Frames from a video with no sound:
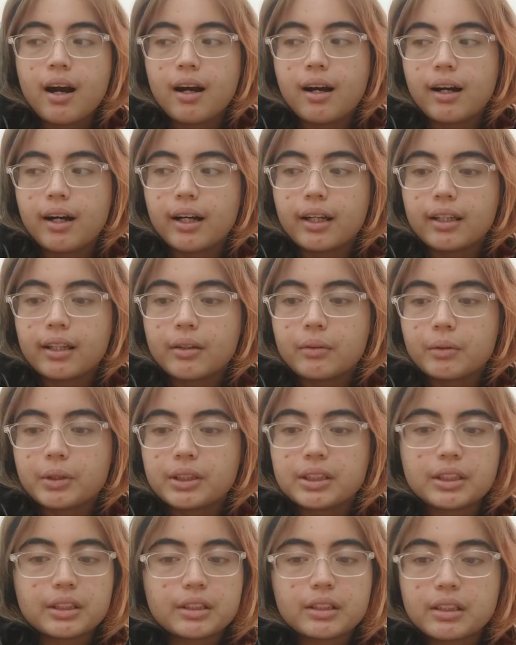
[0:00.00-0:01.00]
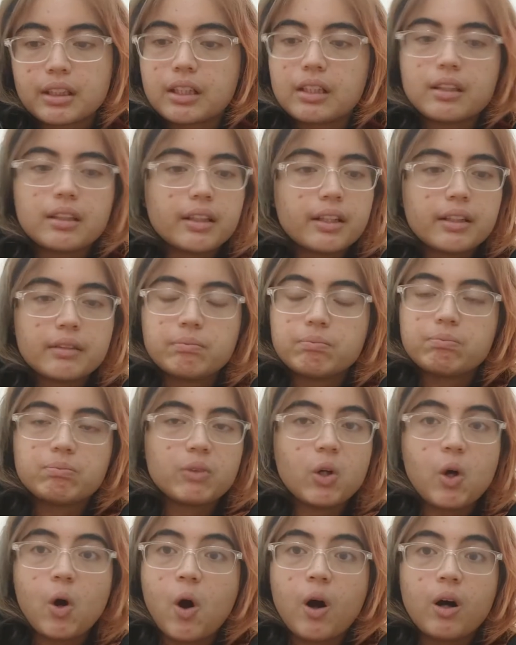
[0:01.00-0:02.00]
He was just suddenly
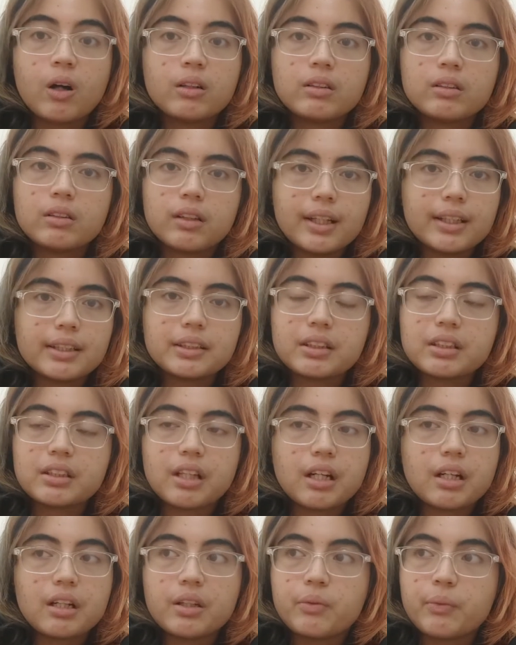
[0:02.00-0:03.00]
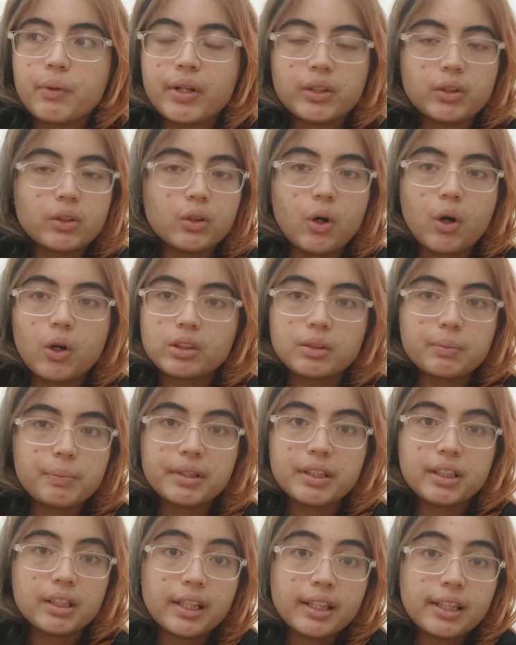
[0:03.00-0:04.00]
gone, like just suddenly went into the
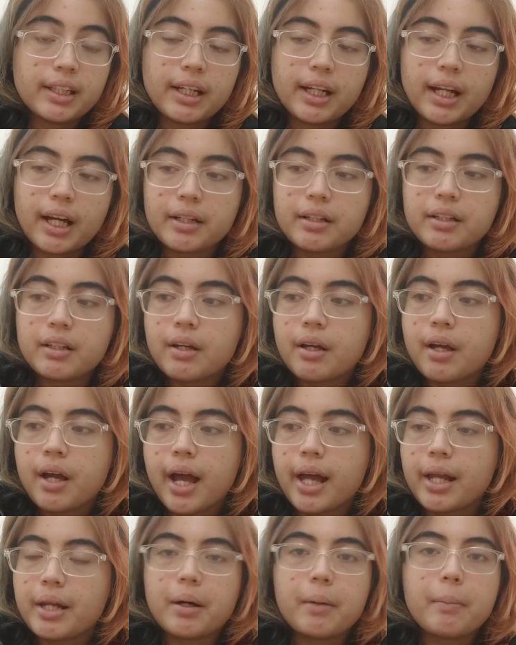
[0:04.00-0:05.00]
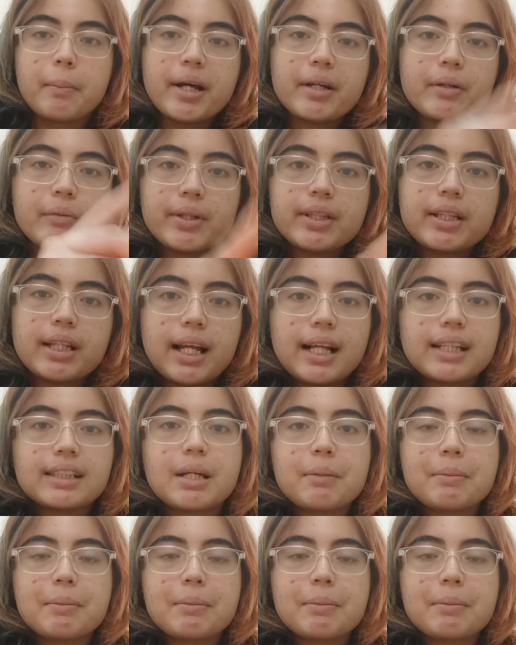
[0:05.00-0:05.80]
hospital and then died. And by the way, the last